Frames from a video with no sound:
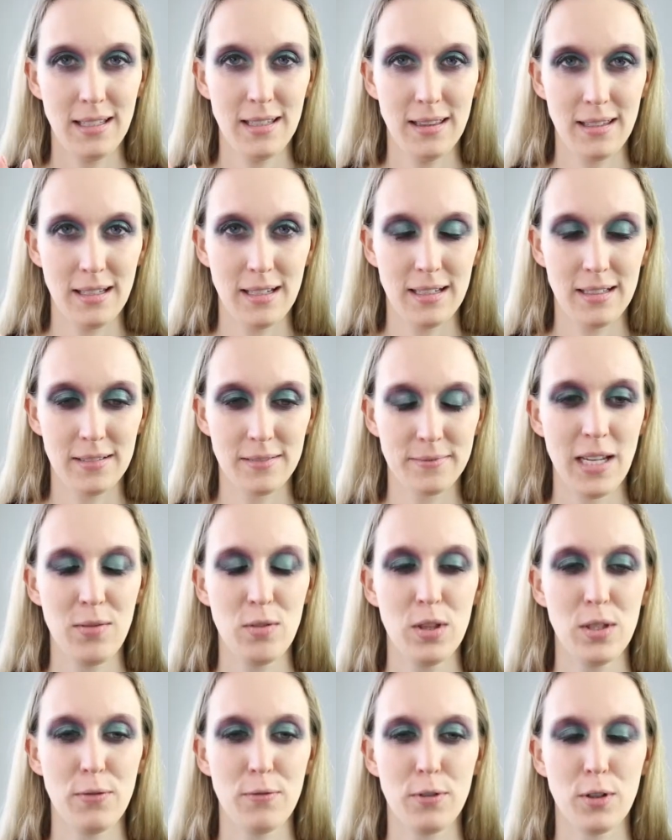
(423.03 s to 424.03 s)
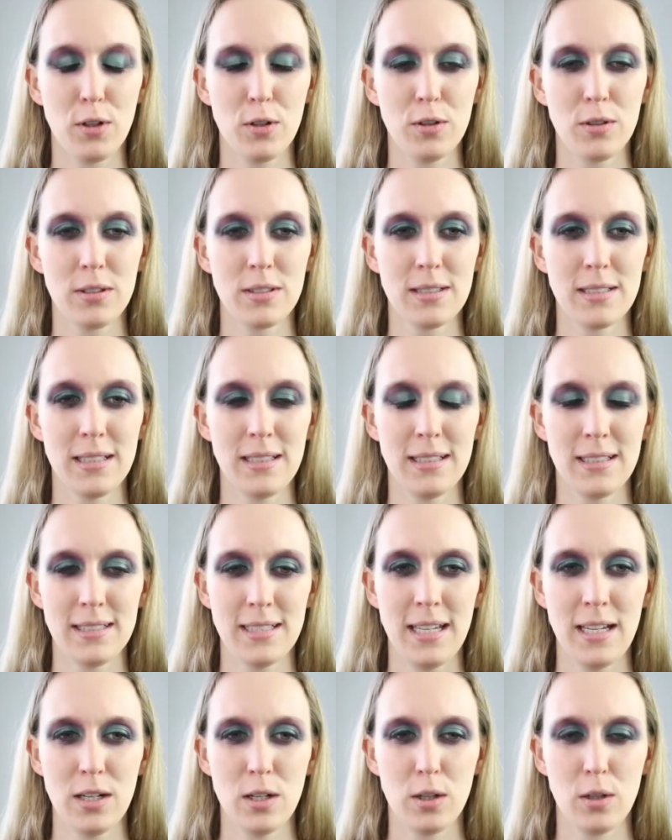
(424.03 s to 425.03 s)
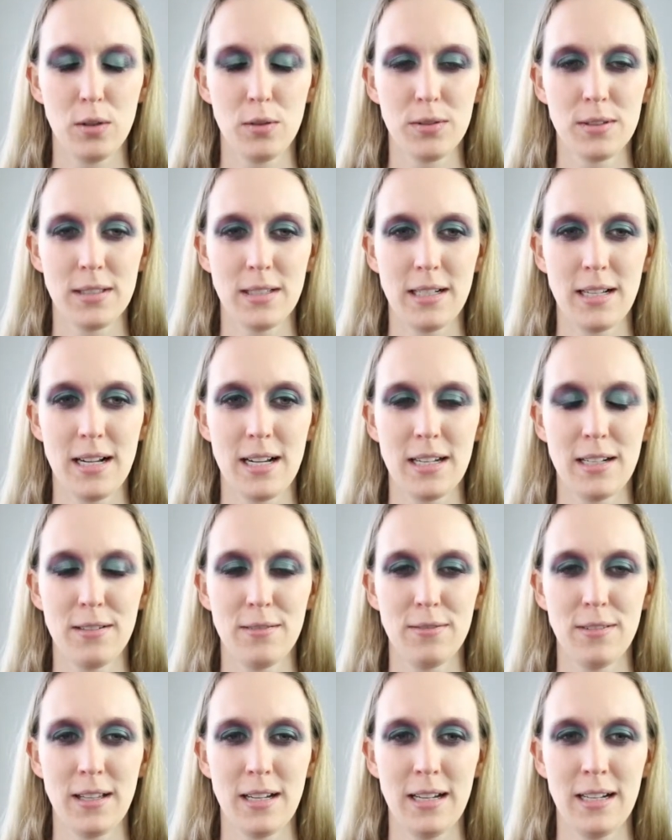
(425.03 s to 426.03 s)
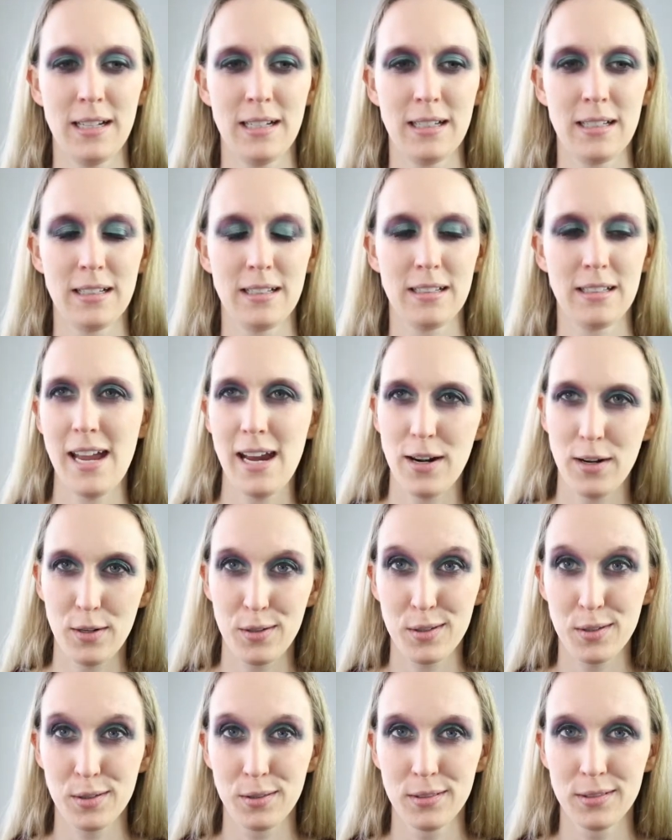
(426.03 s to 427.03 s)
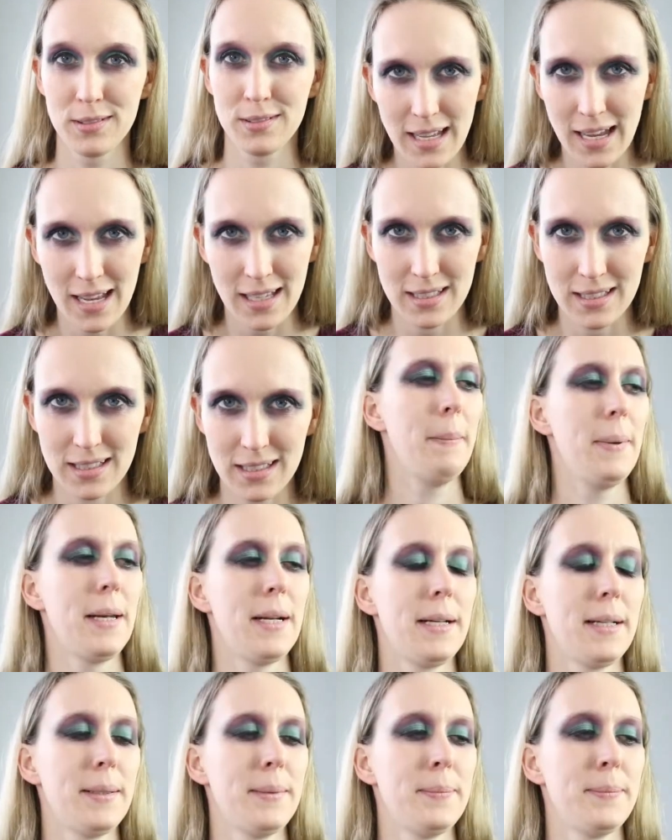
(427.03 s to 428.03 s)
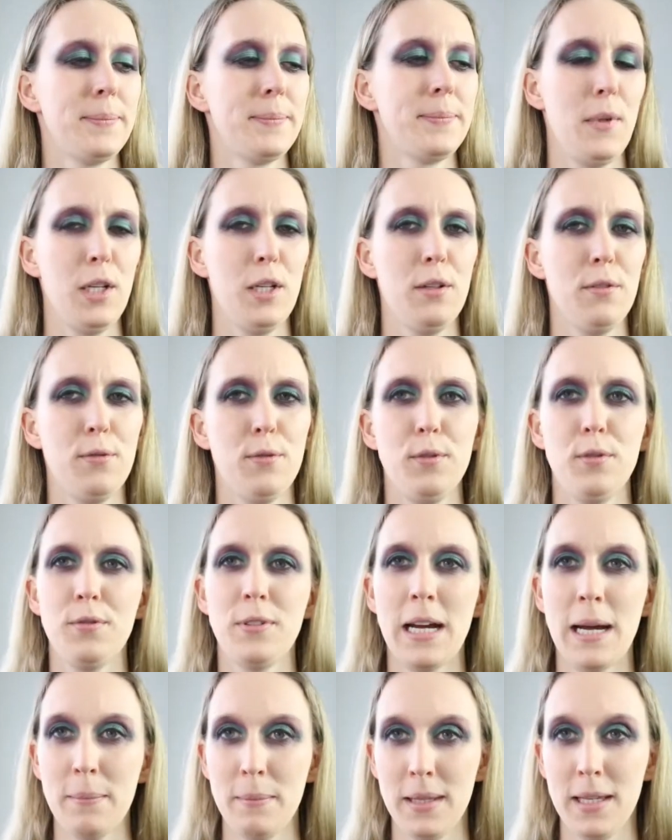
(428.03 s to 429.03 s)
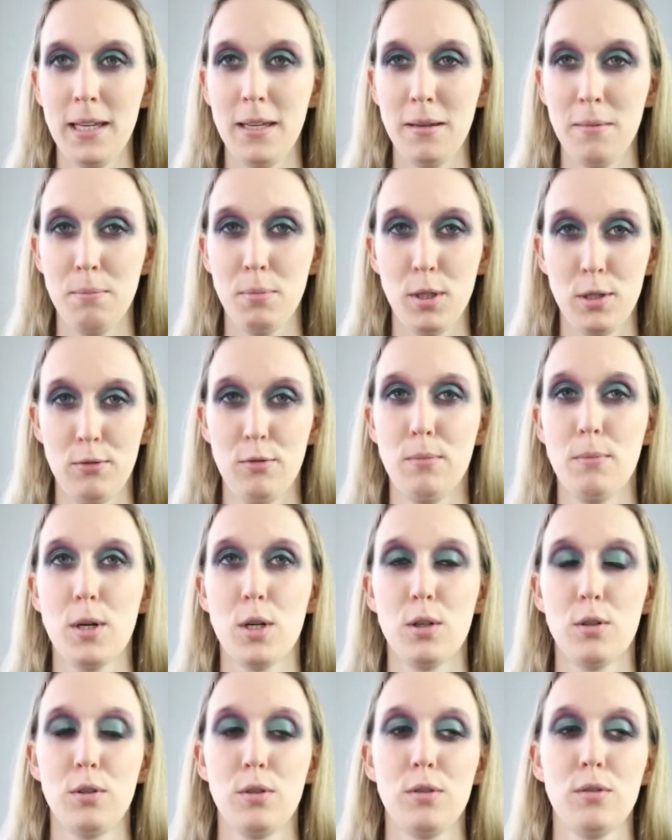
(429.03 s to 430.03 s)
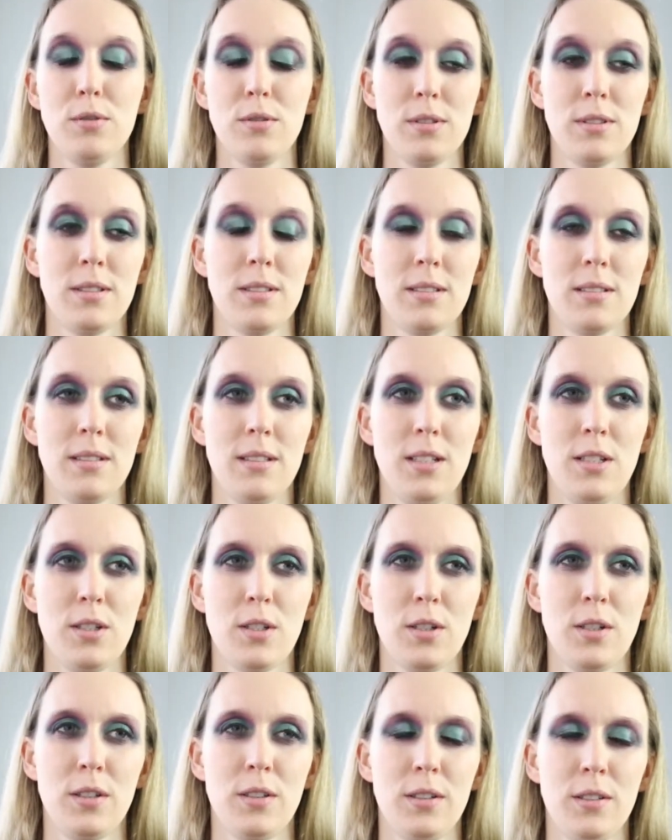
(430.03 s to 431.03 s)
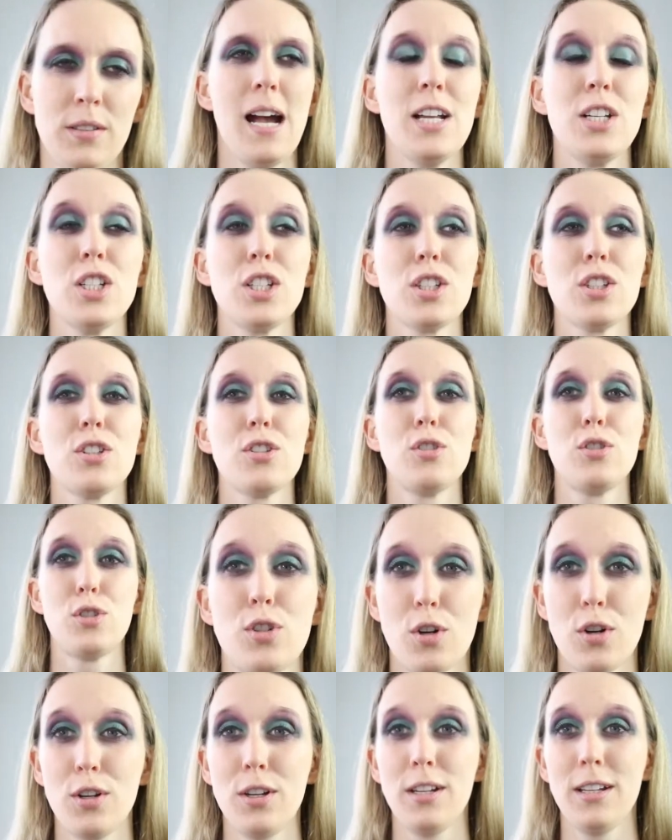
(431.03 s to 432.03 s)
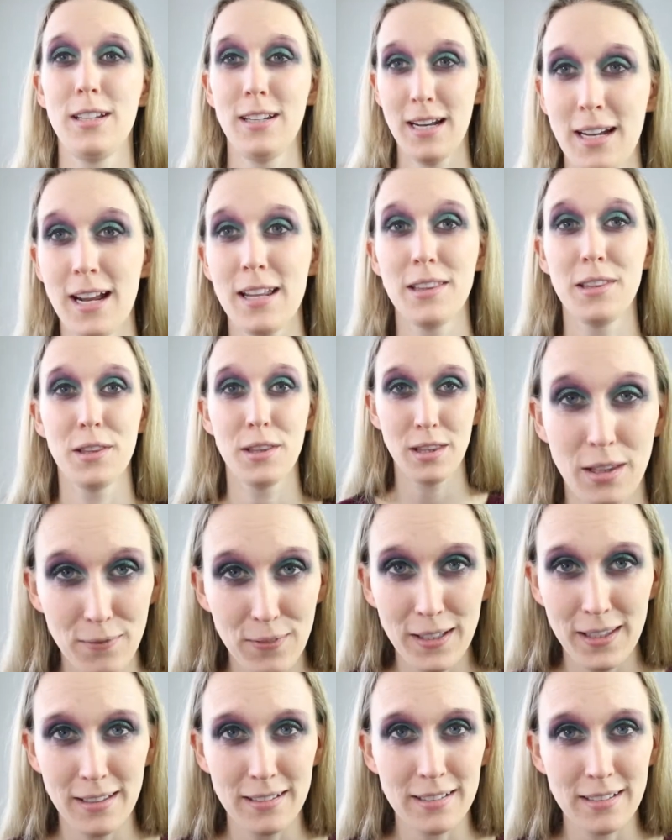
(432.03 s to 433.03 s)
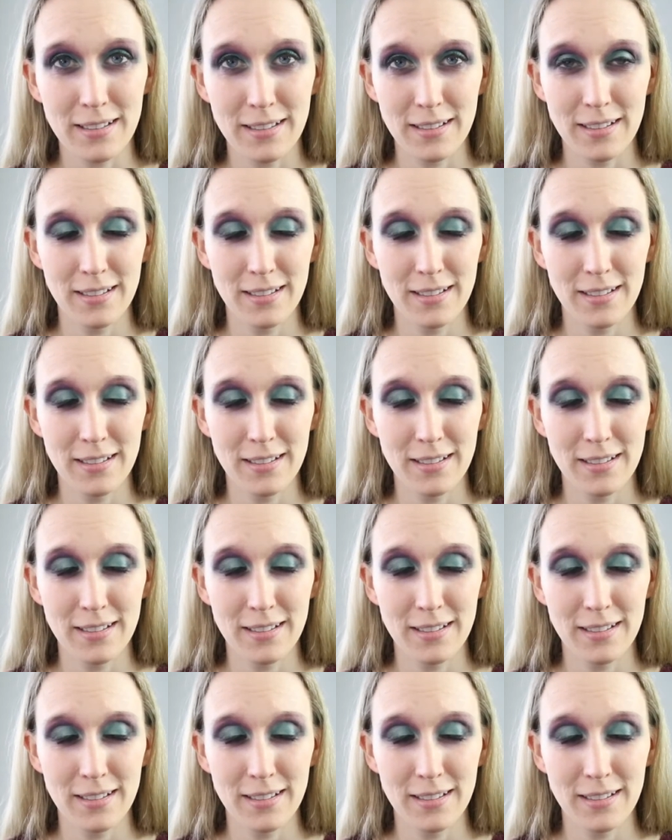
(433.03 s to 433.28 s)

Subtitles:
in there. Even the frogs and the seagulls are kind of like Ariel-esque. But beautiful family, beautiful morals, you know. I just don't get the villain.